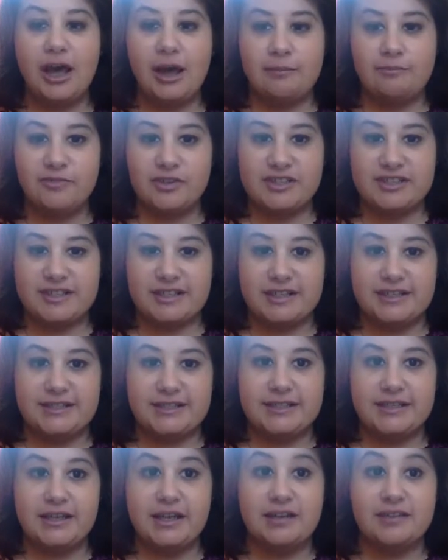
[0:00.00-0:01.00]

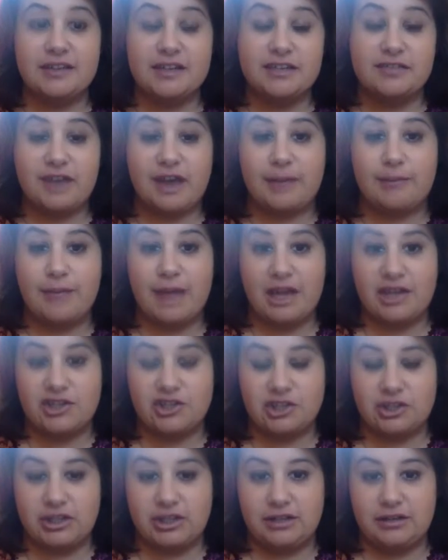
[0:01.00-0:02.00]
emphasis in the divine
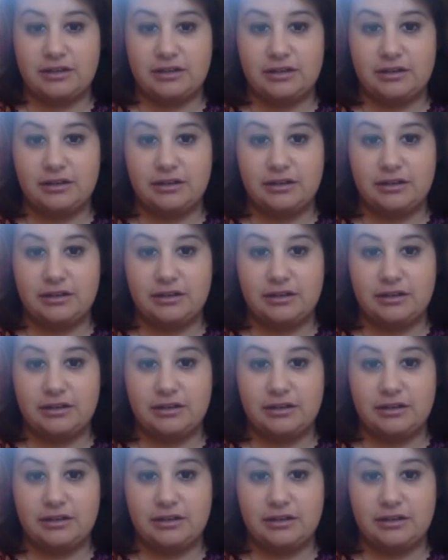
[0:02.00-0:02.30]
masculine.